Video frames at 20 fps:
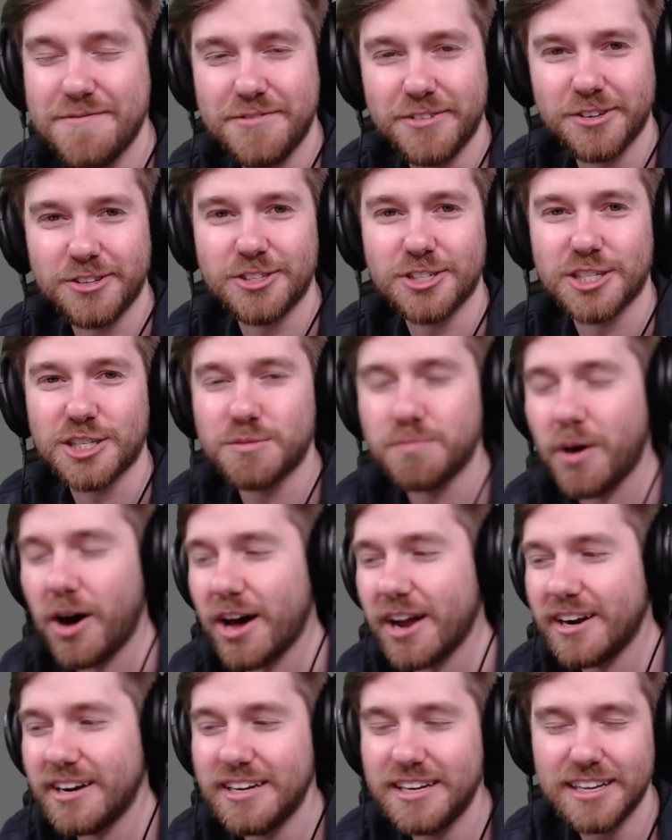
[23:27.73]
If you just
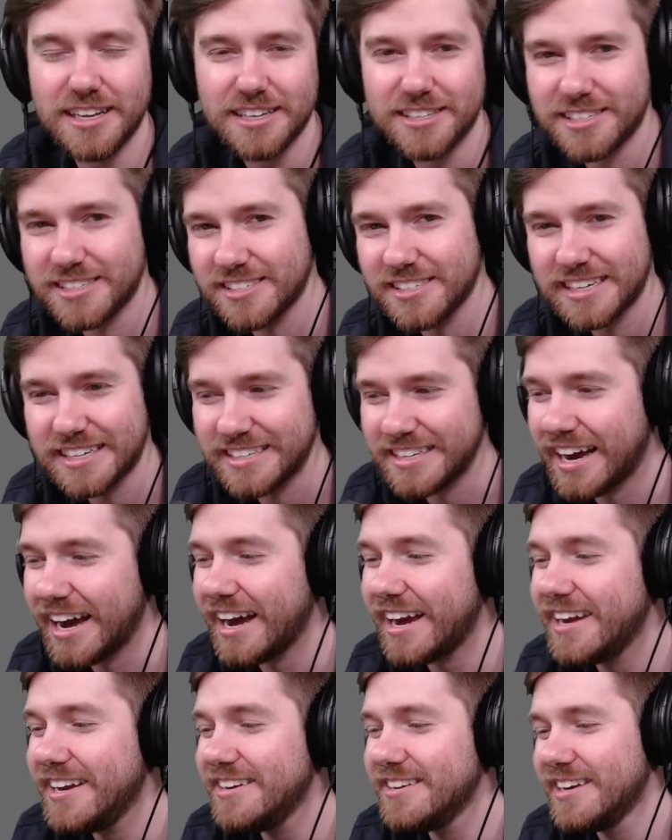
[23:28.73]
spotted it, it just like
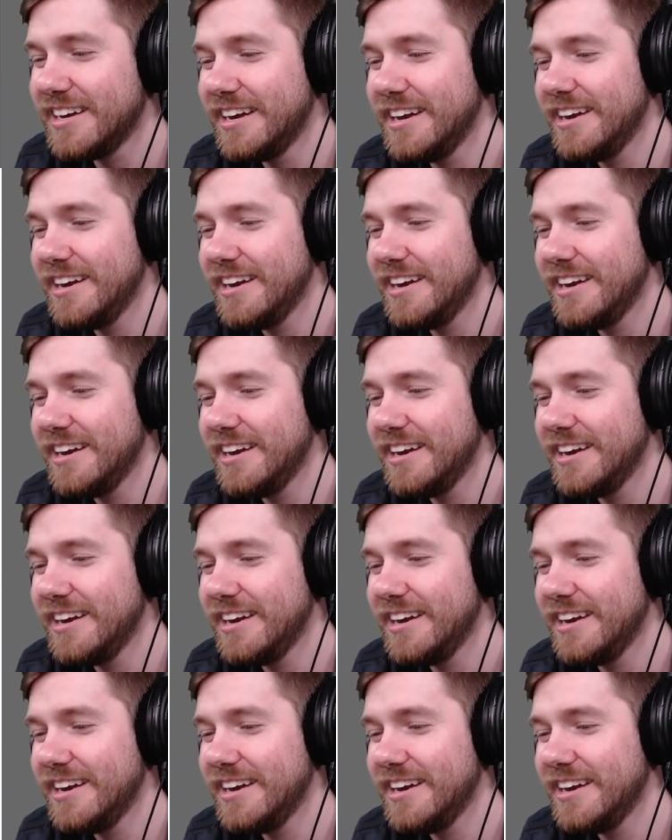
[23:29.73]
died.